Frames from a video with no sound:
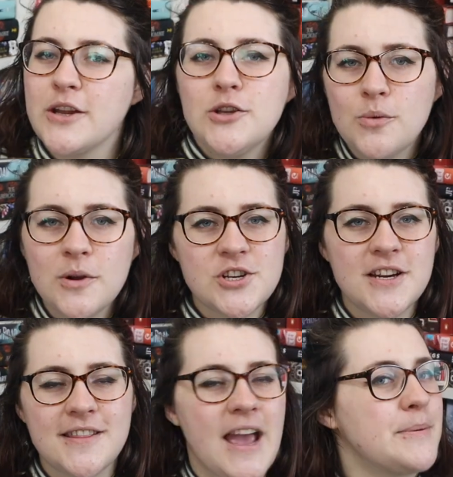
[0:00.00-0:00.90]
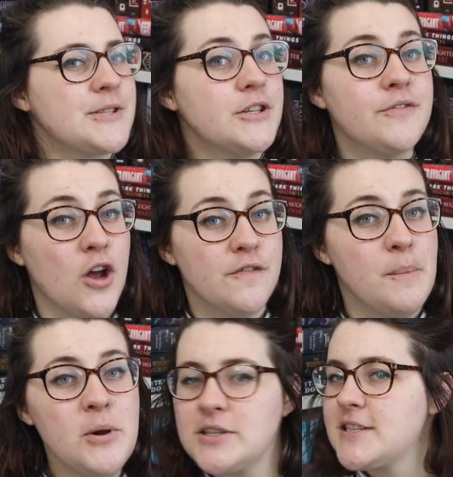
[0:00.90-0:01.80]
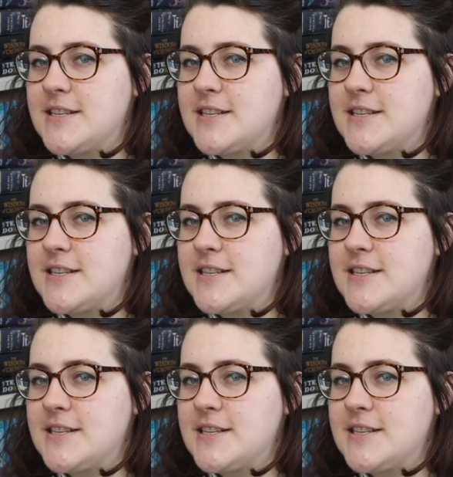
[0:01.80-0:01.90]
and you're watching another episode of Overbooked,